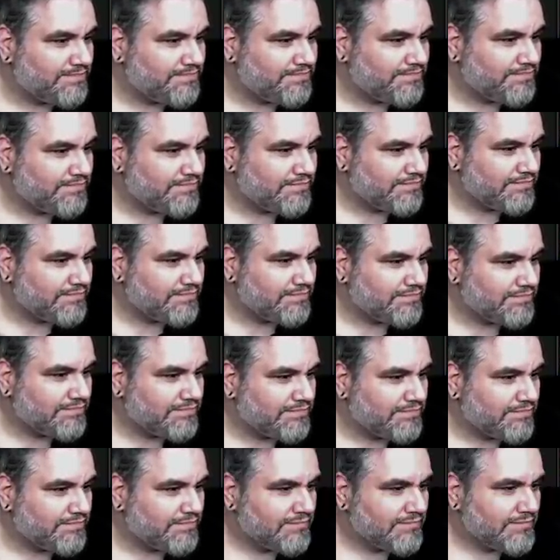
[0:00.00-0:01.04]
Yeah.
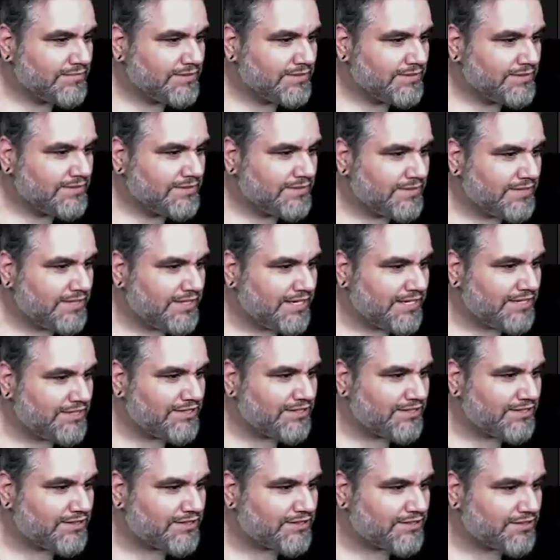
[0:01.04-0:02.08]

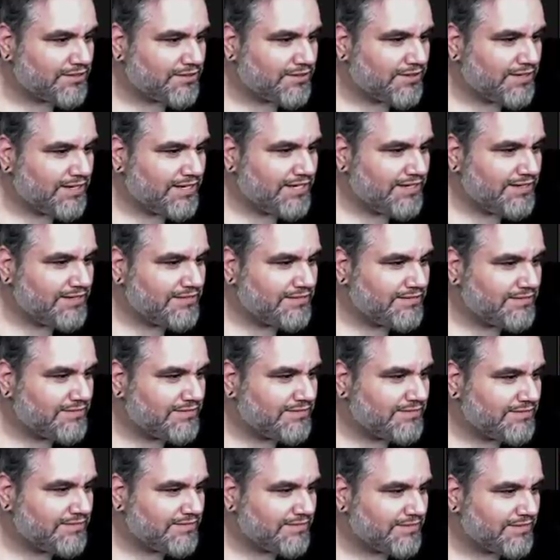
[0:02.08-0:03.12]
Into the story?
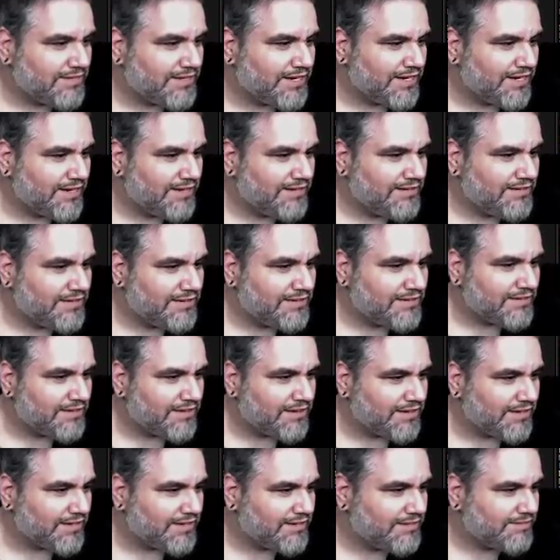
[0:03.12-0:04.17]
Okay, that's a
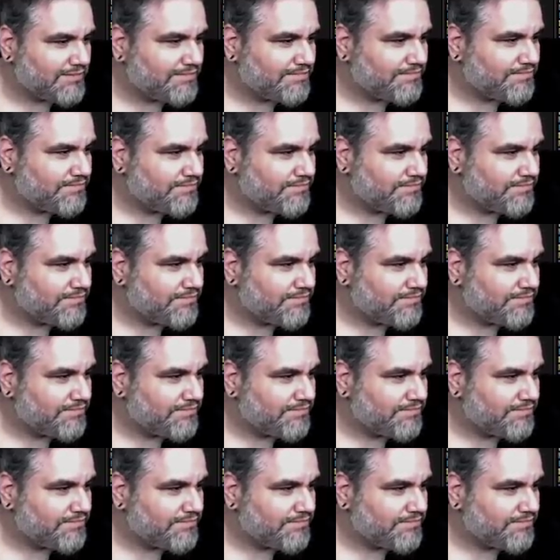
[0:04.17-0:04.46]
thing.